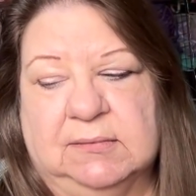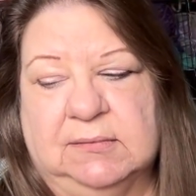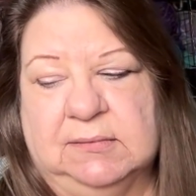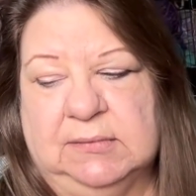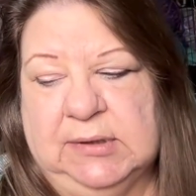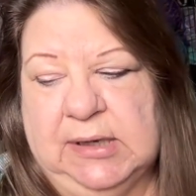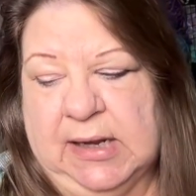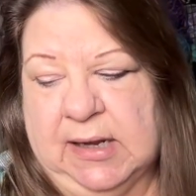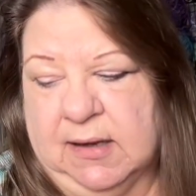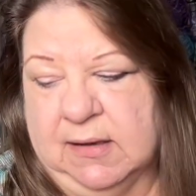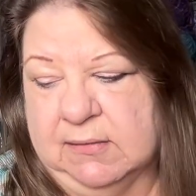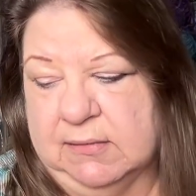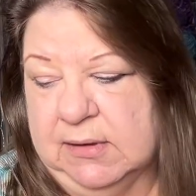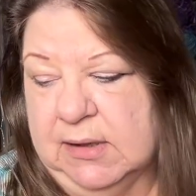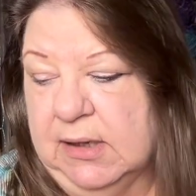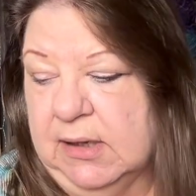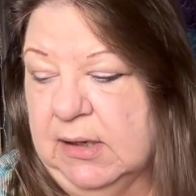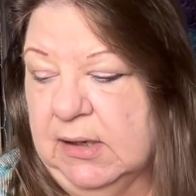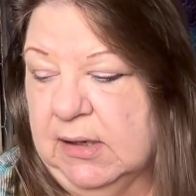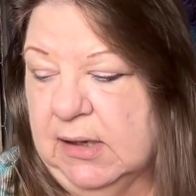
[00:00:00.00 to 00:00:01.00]
Yeah.
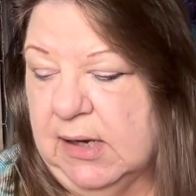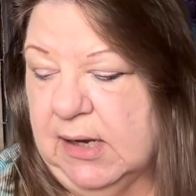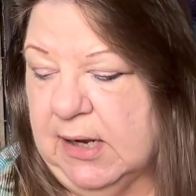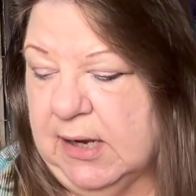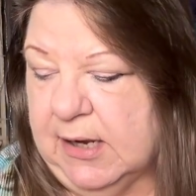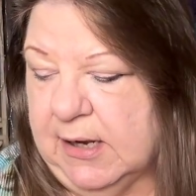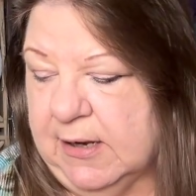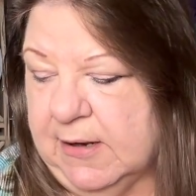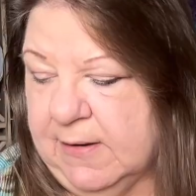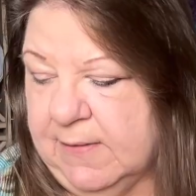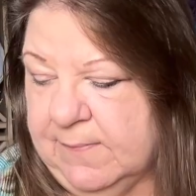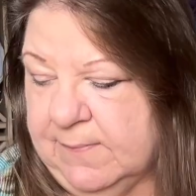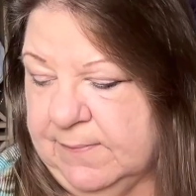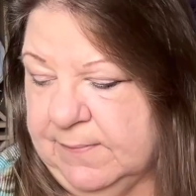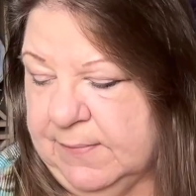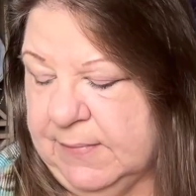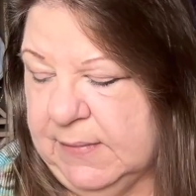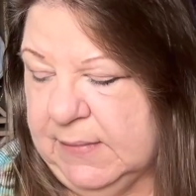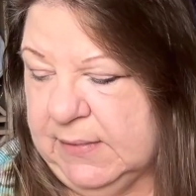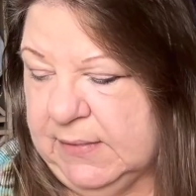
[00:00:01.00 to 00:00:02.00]

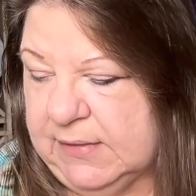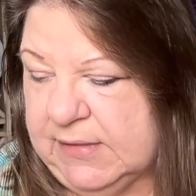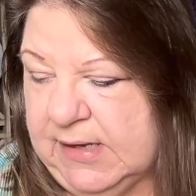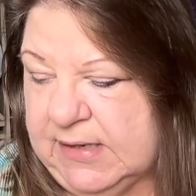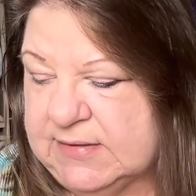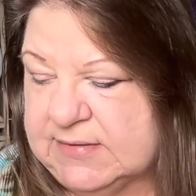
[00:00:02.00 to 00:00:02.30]
They